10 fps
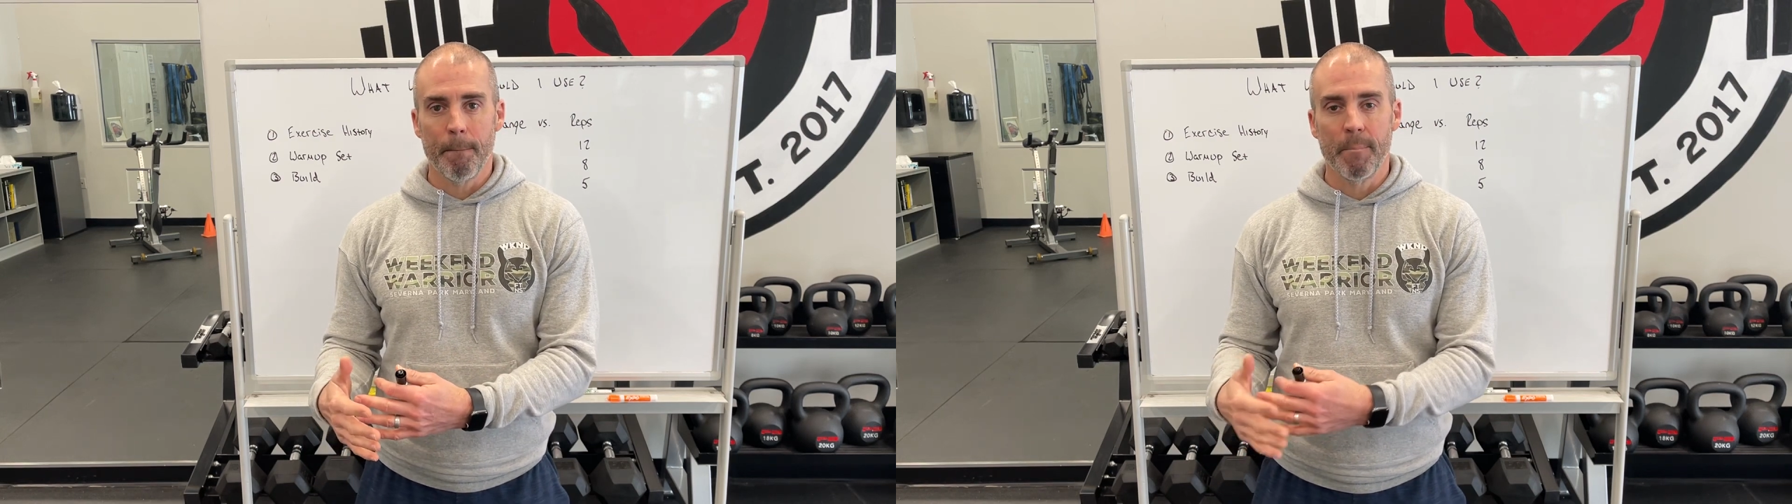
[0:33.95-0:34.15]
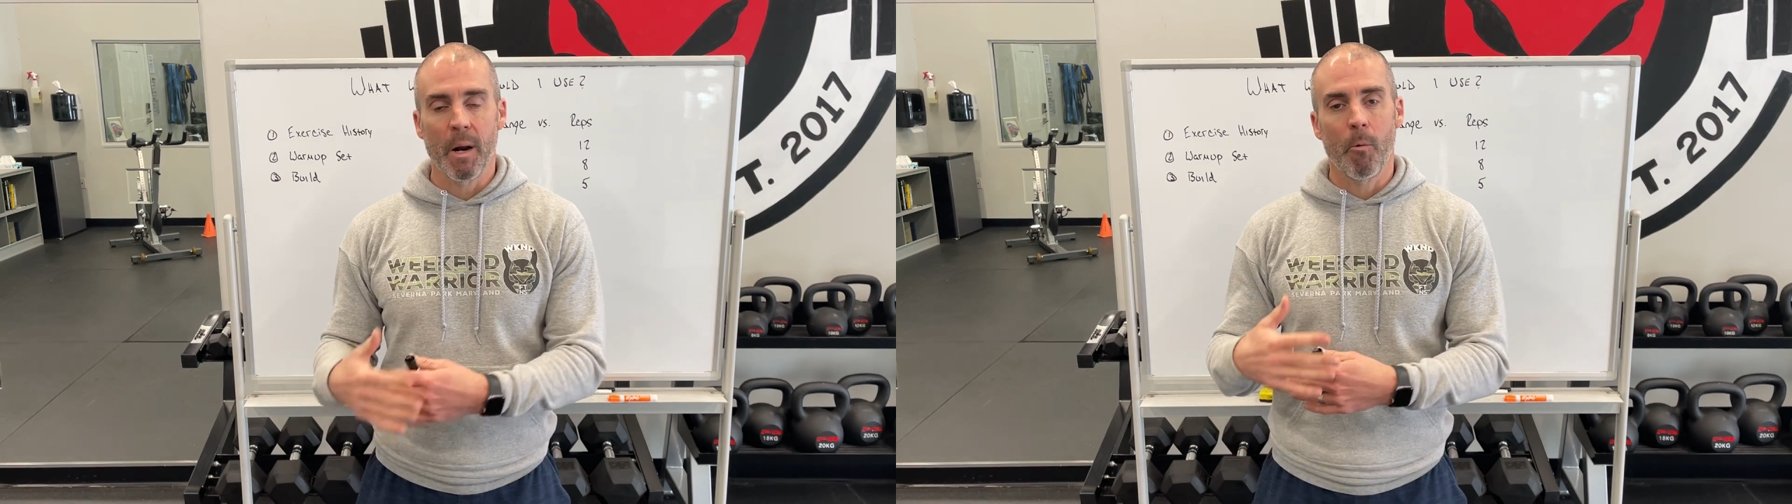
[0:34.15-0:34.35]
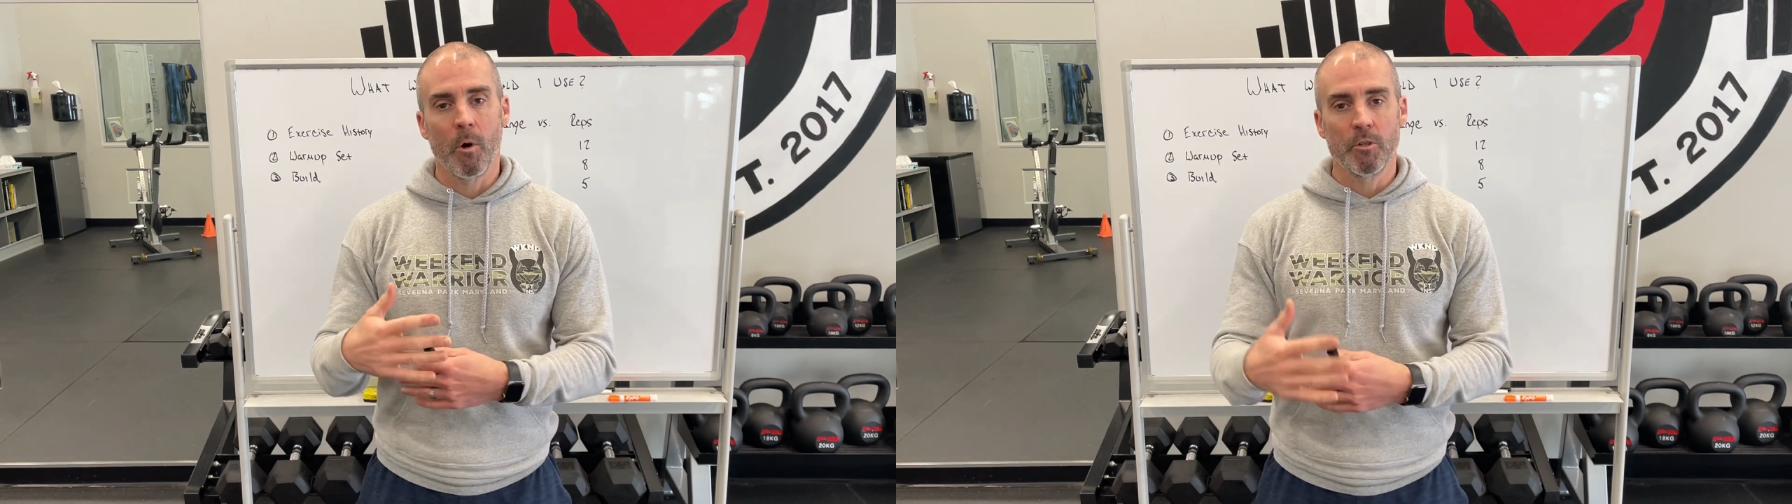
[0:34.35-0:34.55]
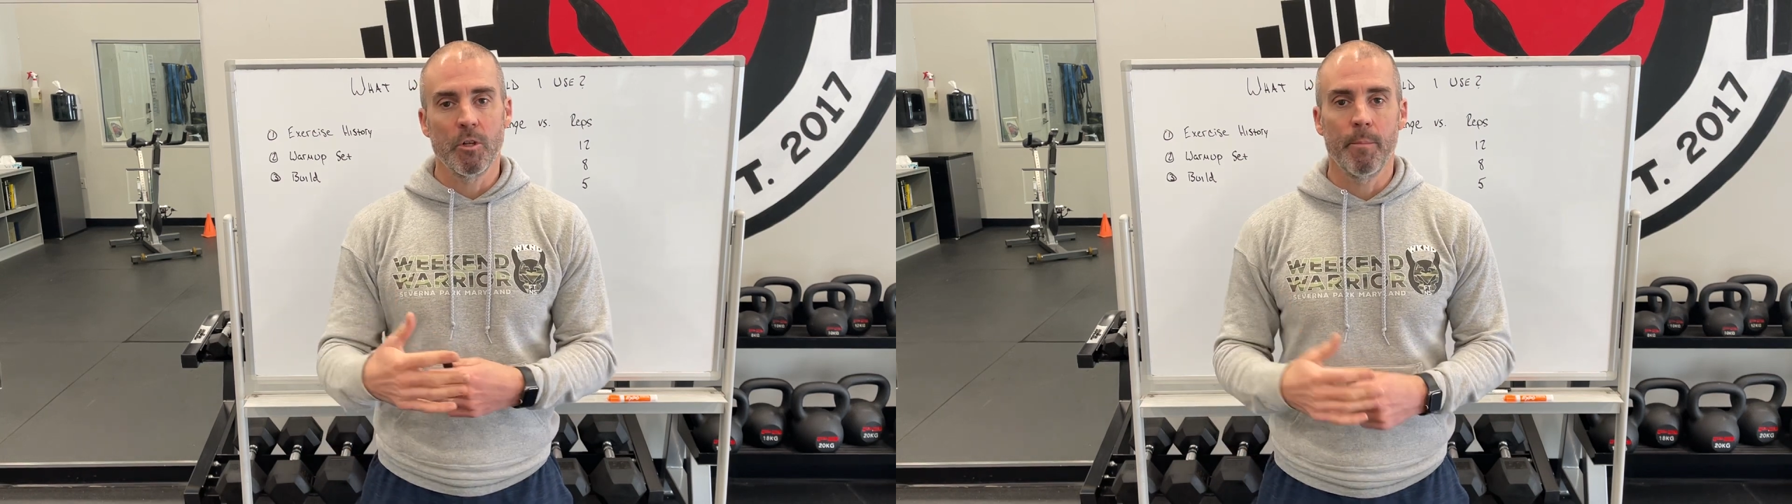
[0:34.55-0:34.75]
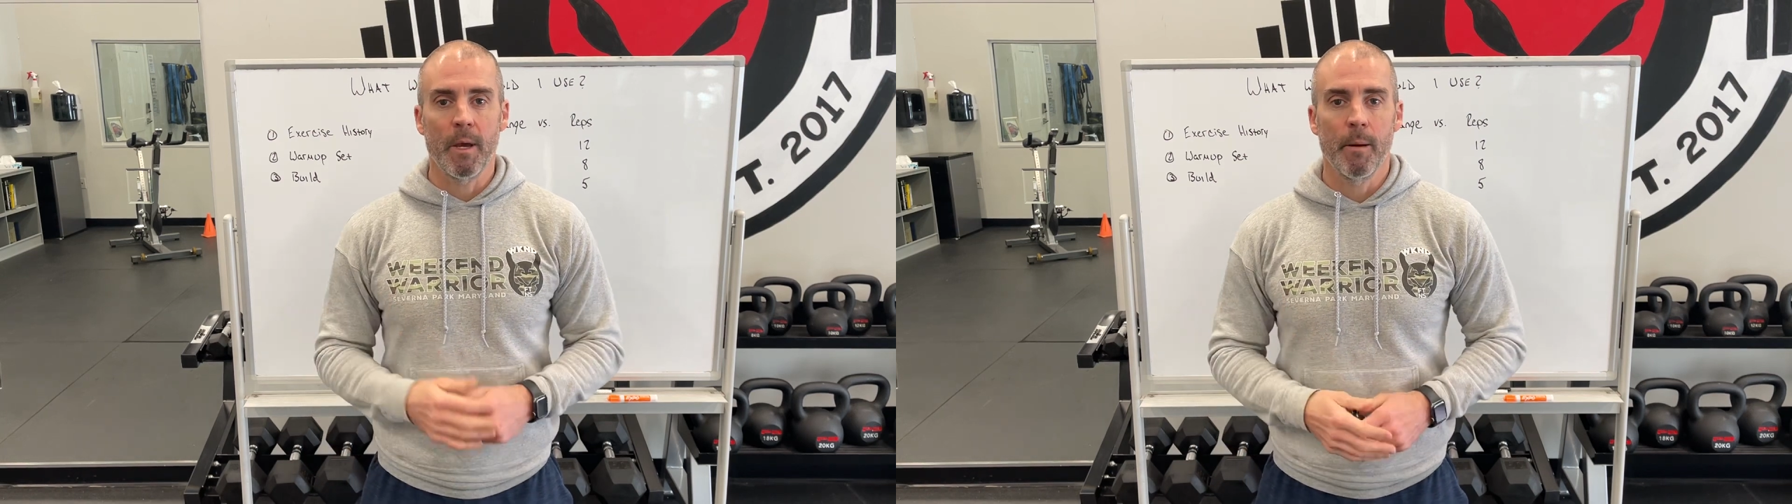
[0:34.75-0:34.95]
but I want
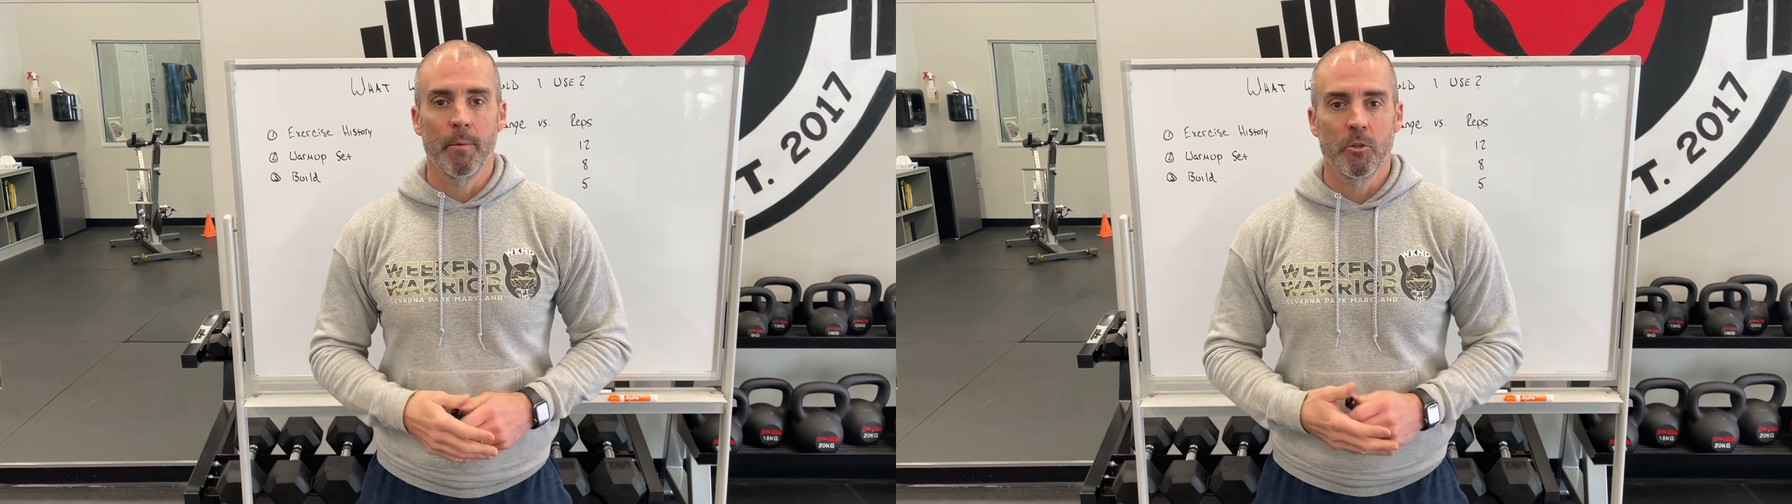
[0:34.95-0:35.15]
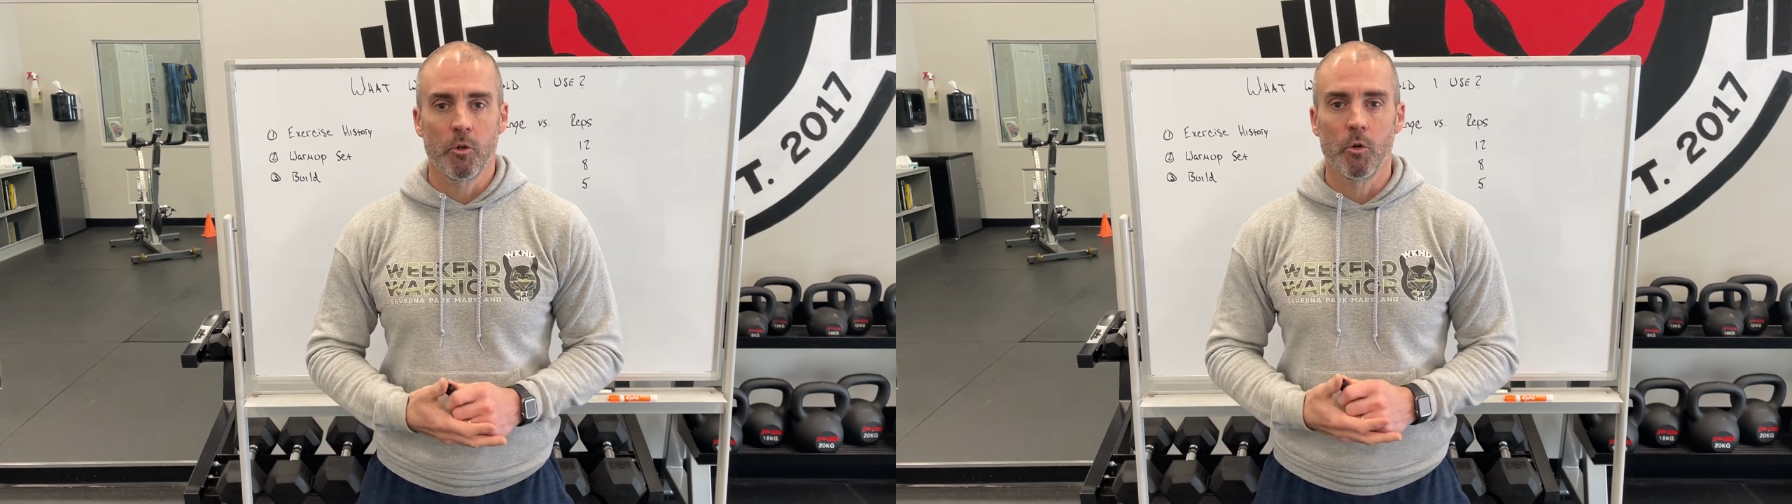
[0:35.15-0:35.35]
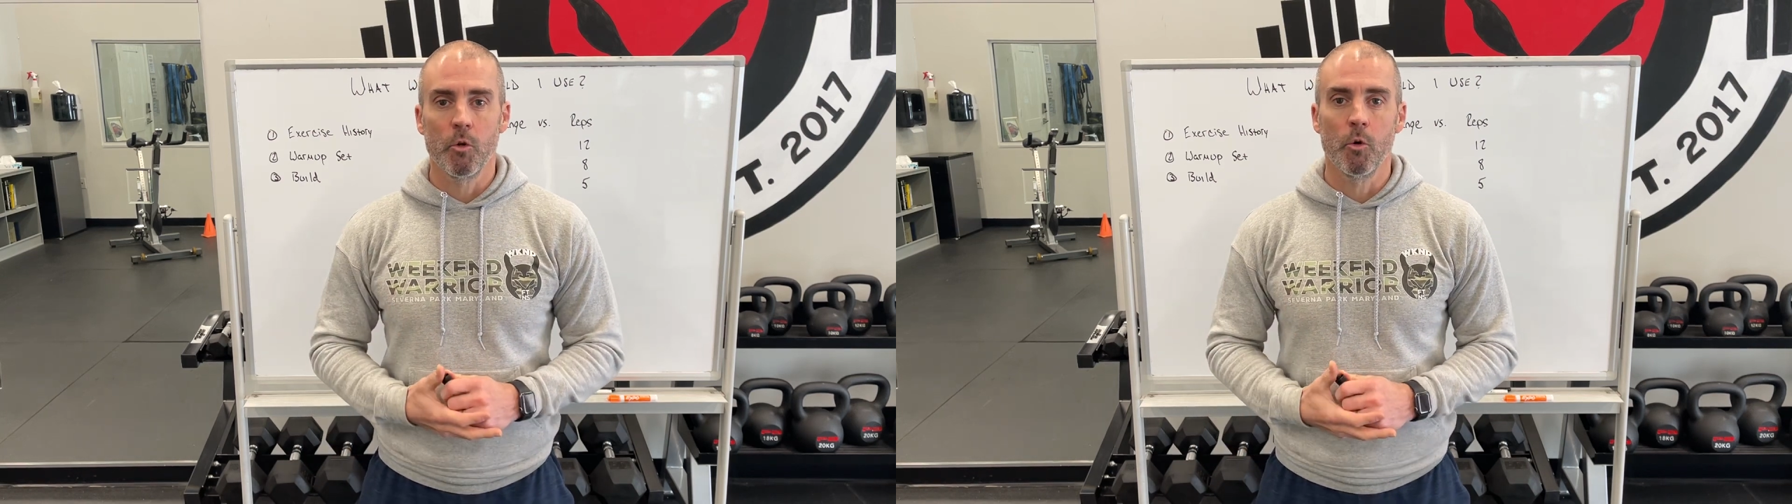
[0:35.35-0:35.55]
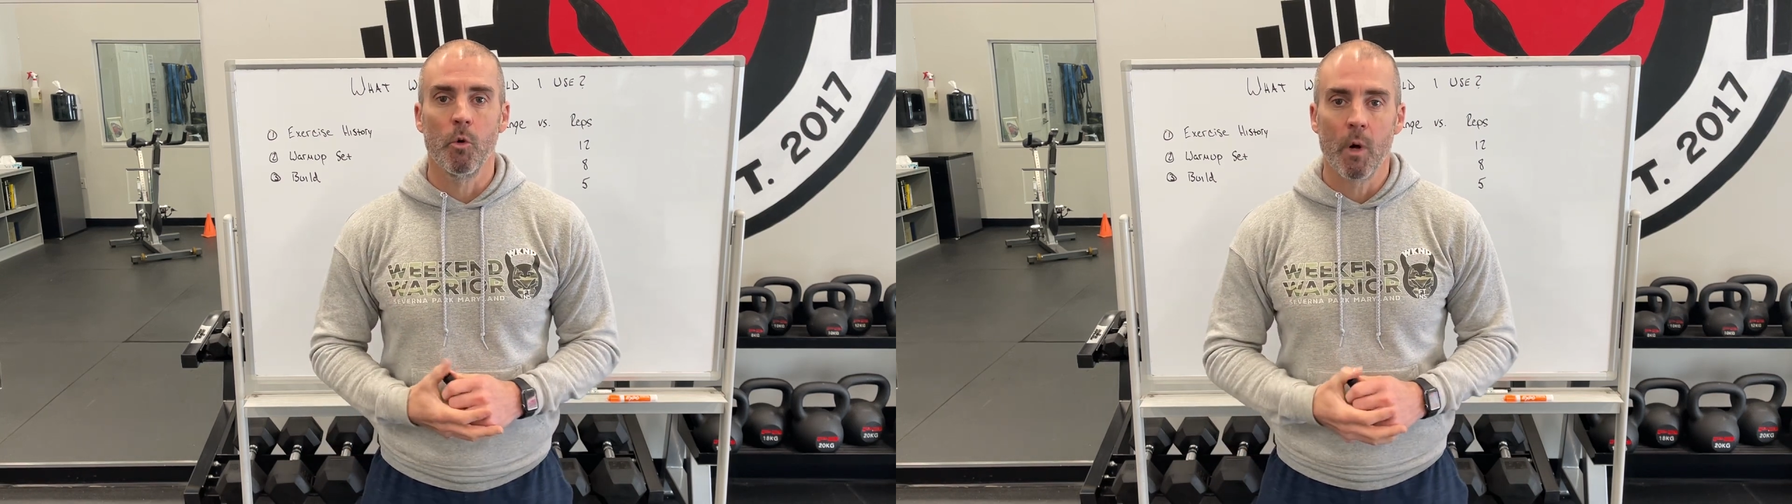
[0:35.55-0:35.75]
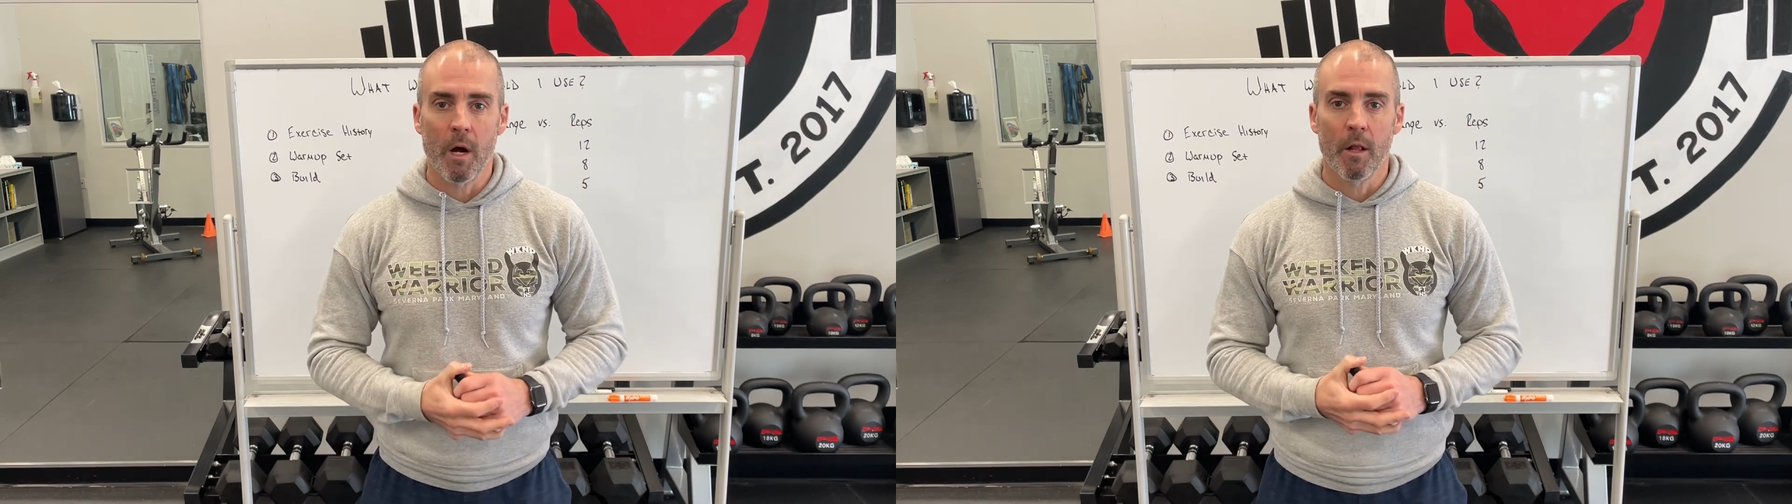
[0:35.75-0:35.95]
you to be able to